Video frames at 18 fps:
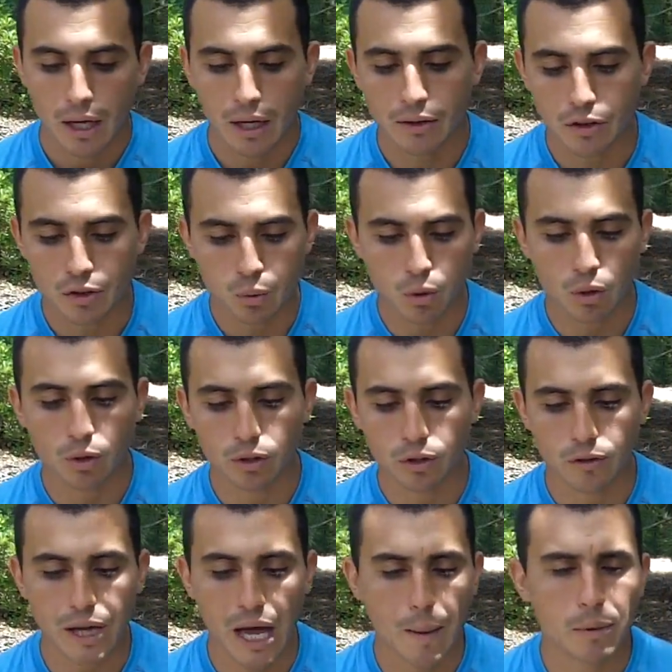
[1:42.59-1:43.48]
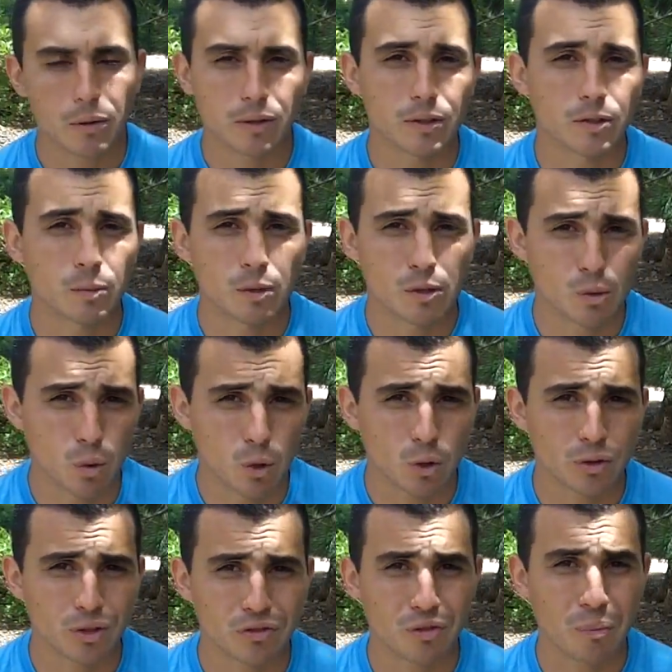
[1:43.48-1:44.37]
In this world of capitalism, this
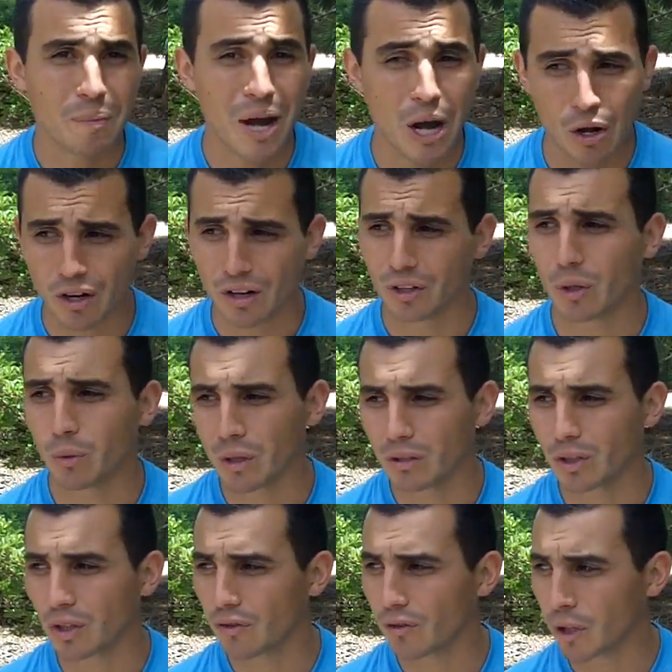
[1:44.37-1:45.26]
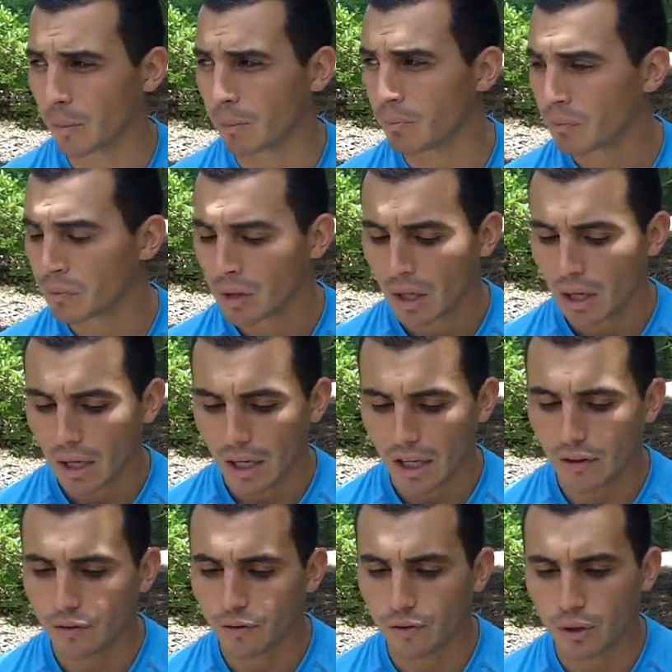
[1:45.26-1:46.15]
world of America that we live in,
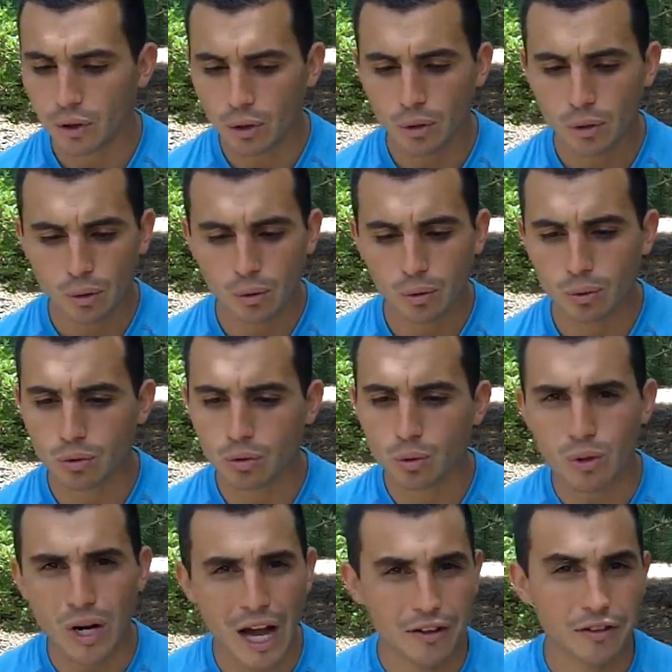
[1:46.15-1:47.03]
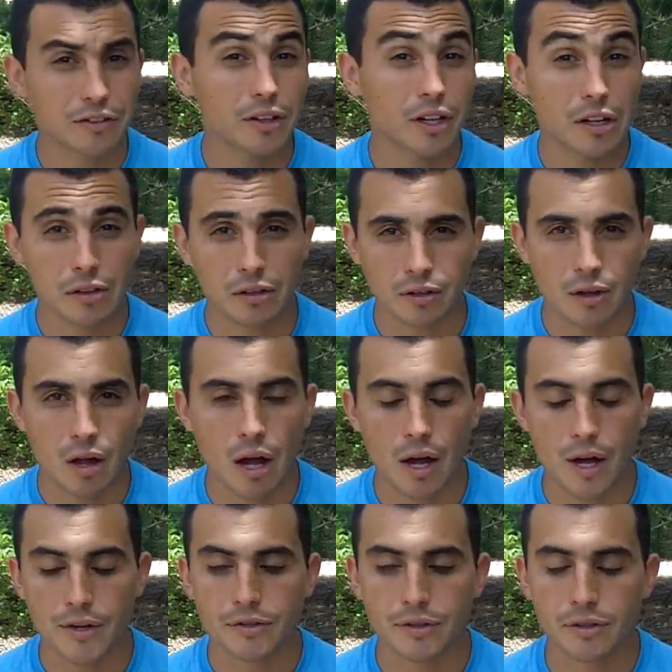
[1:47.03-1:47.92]
if you do not study the
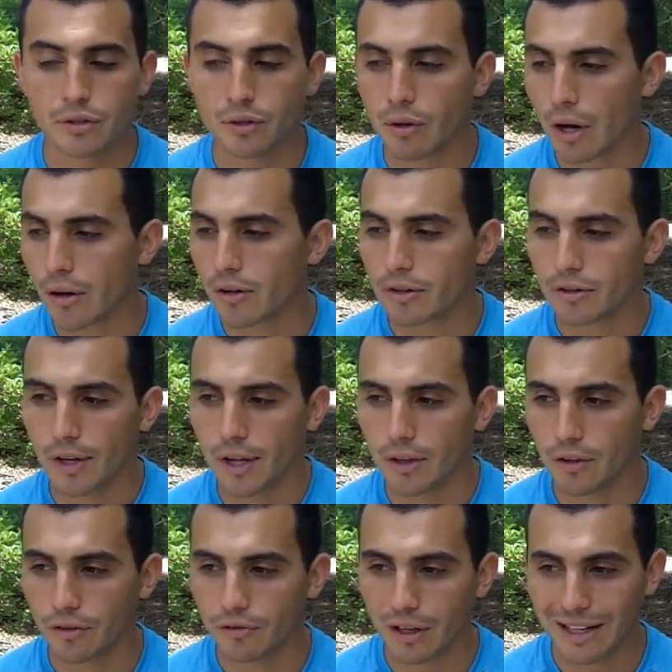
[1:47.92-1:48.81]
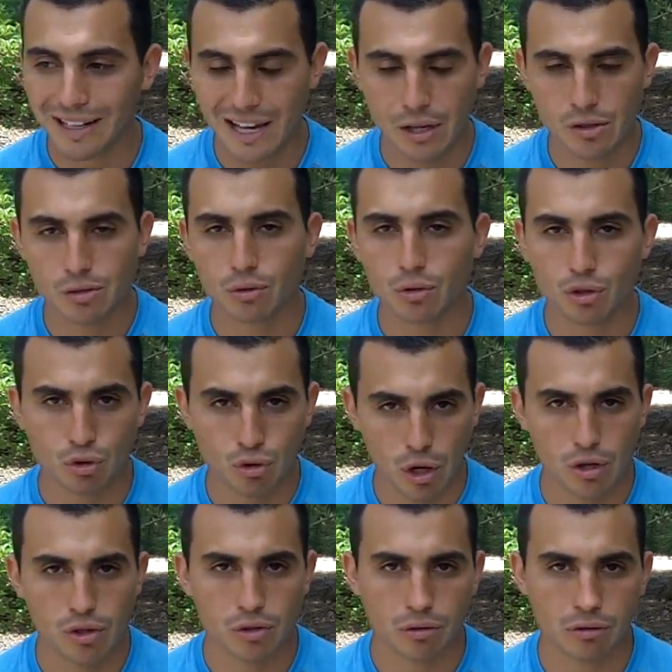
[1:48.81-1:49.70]
laws and don't understand the financial
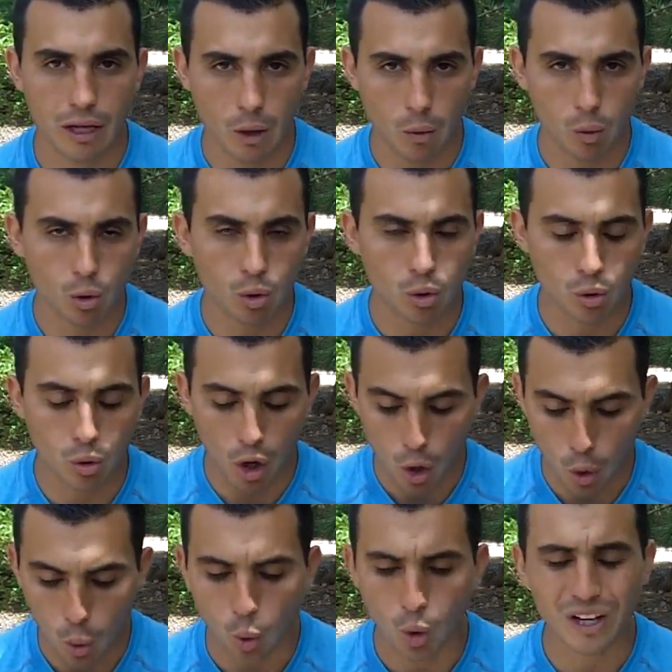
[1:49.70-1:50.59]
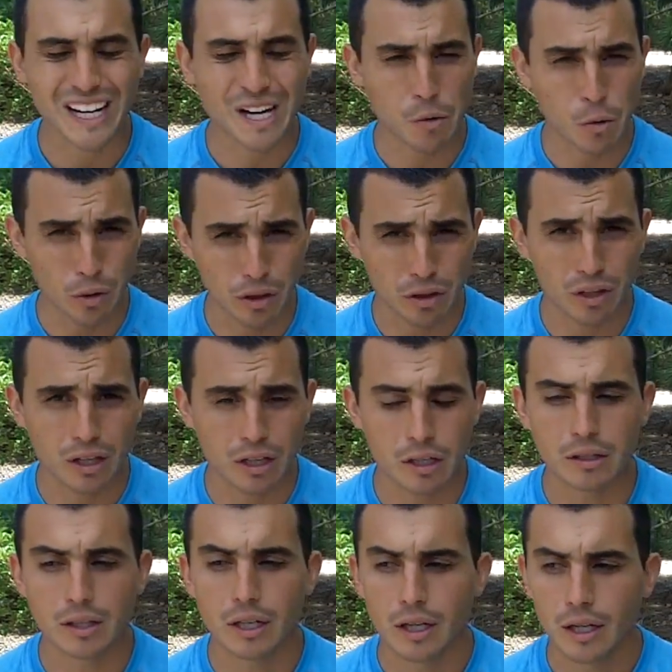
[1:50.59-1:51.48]
structure that we are working
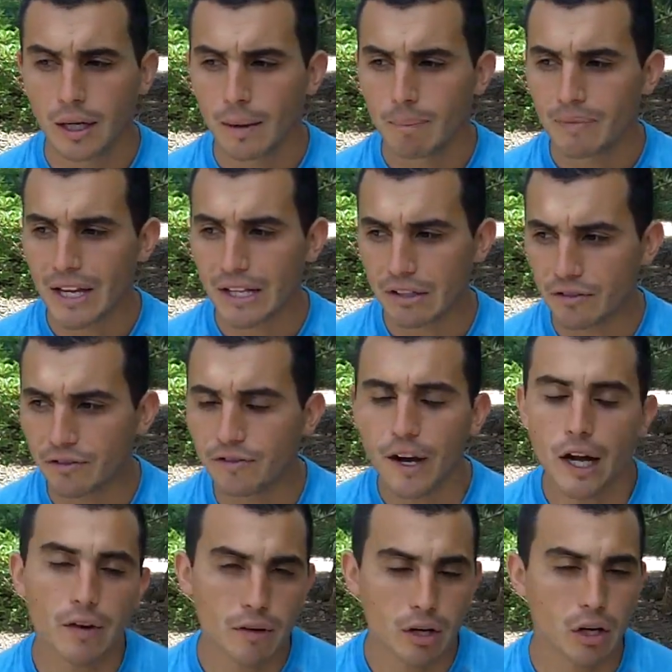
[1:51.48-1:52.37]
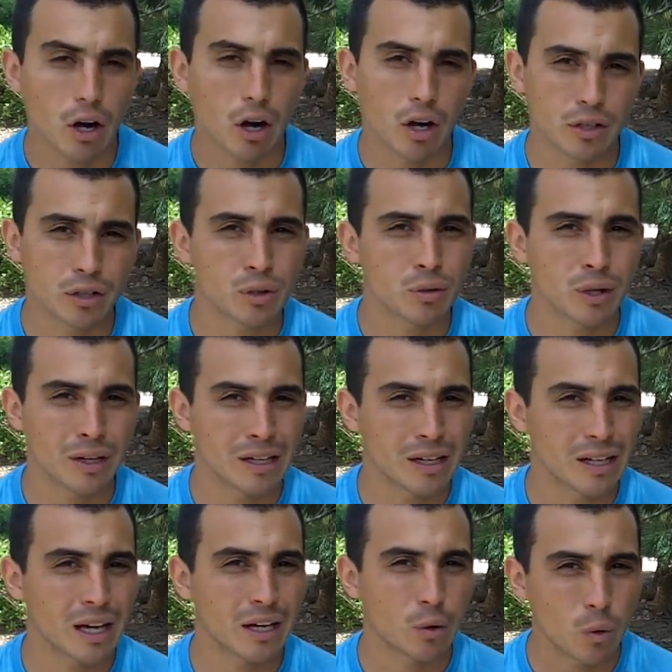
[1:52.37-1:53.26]
within, it's very, very hard to create
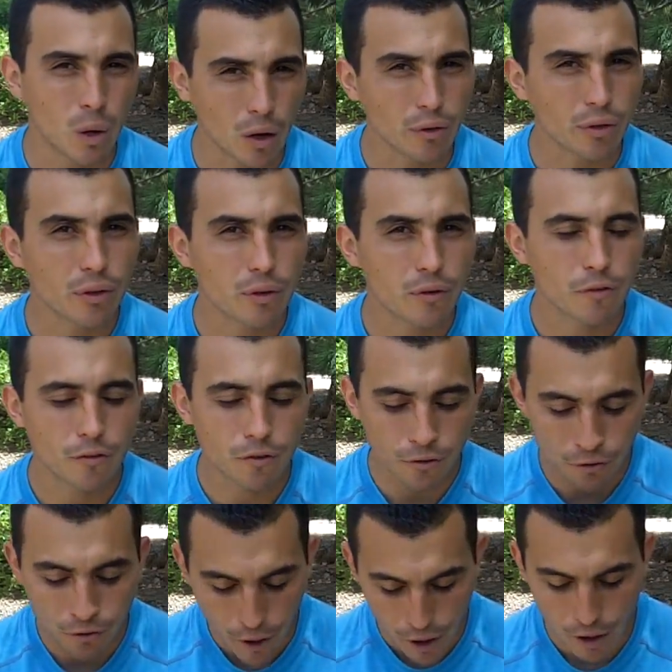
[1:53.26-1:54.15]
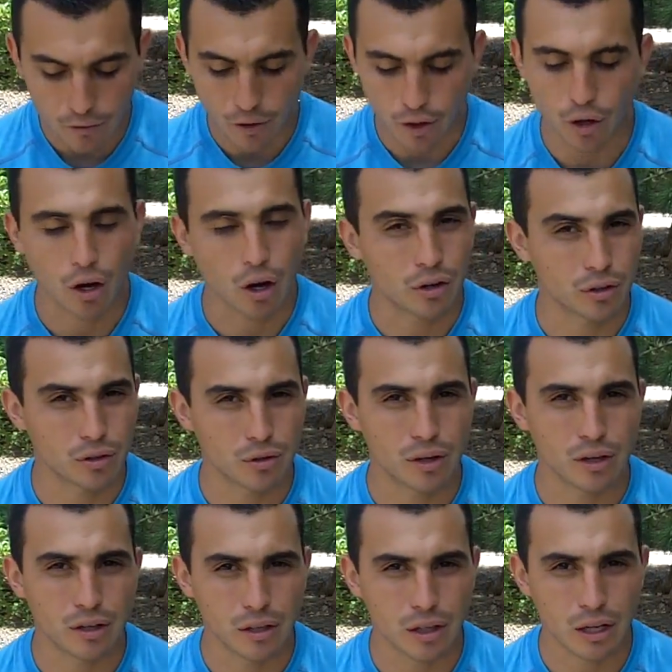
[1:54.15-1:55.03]
any kind of wealth. Very, very hard to
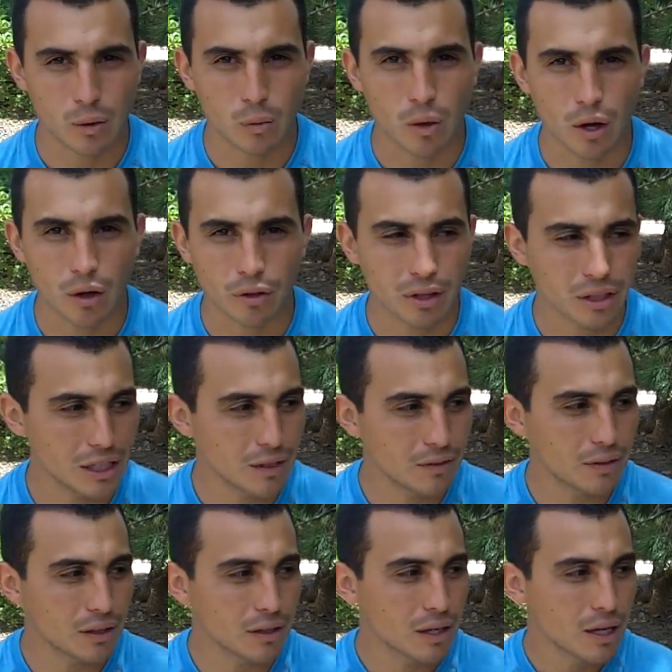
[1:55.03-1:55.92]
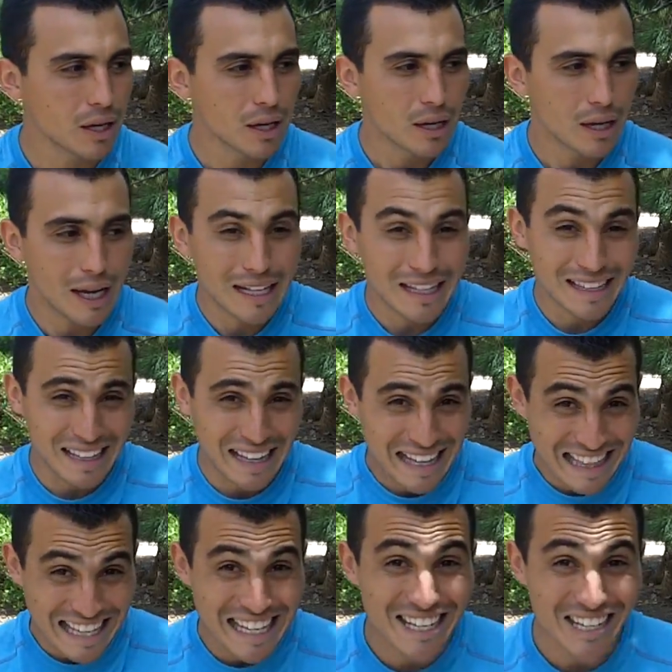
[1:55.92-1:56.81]
create any kind of wealth. Even
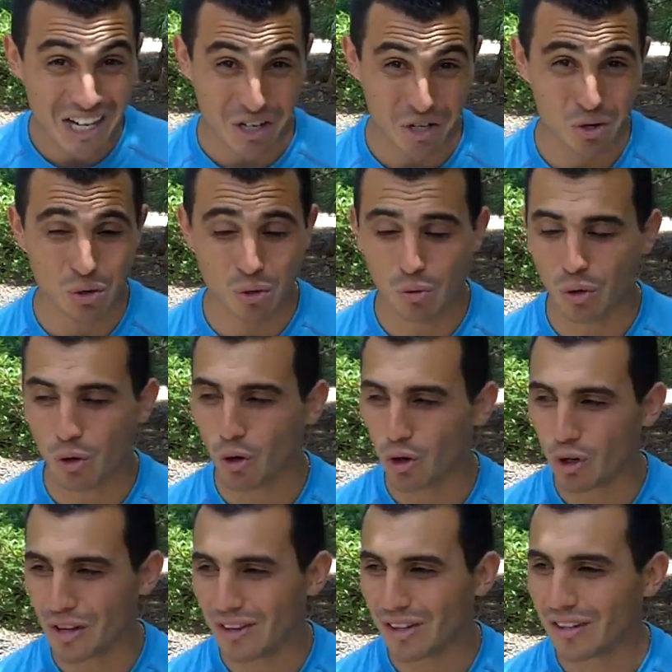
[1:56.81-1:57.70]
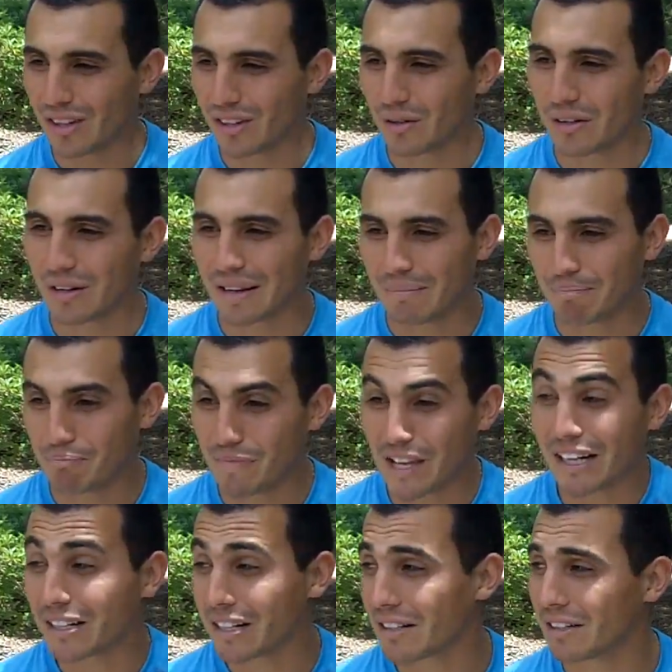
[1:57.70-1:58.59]
in this country, where this is
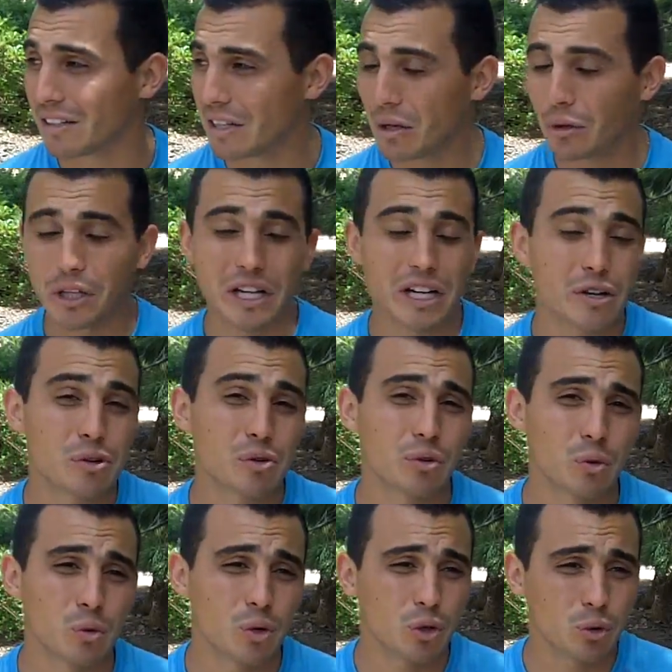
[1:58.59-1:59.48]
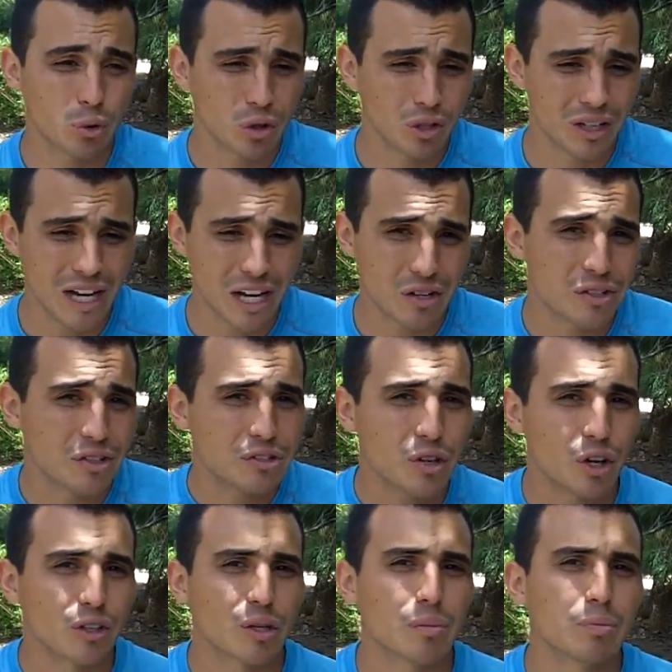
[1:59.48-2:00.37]
technically the only country in the world where you can actually
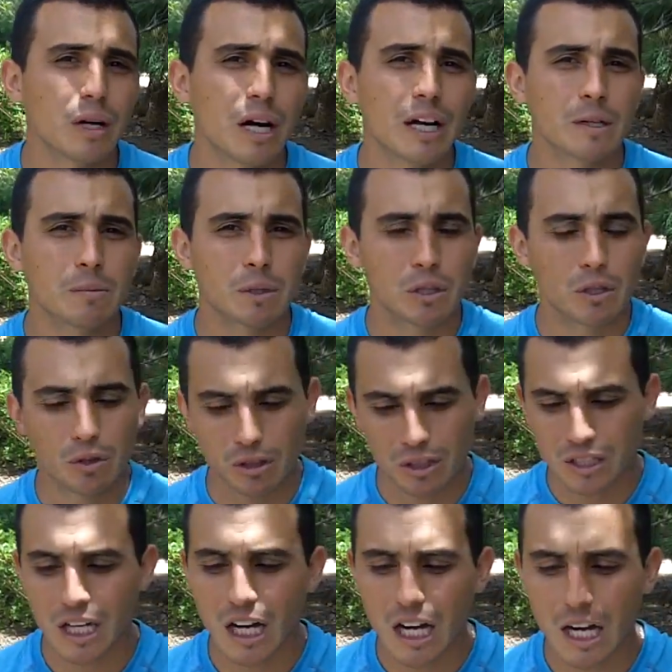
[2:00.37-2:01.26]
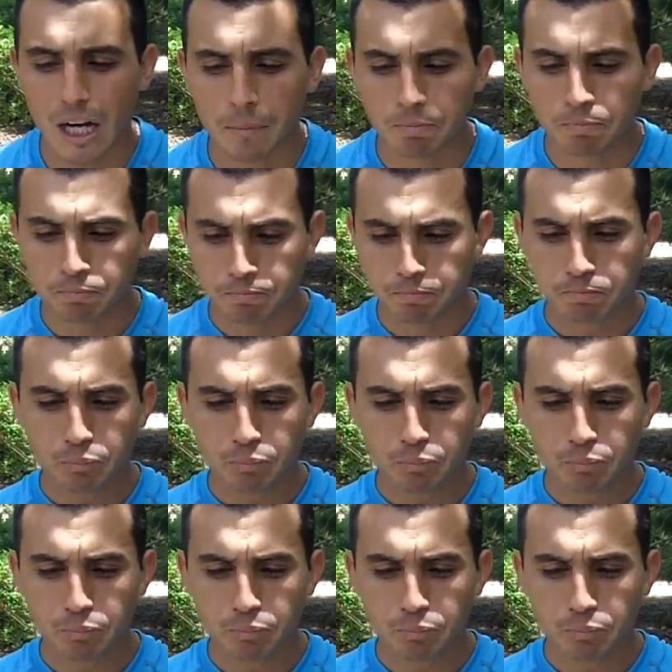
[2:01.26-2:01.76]
start at the bottom and go to the top.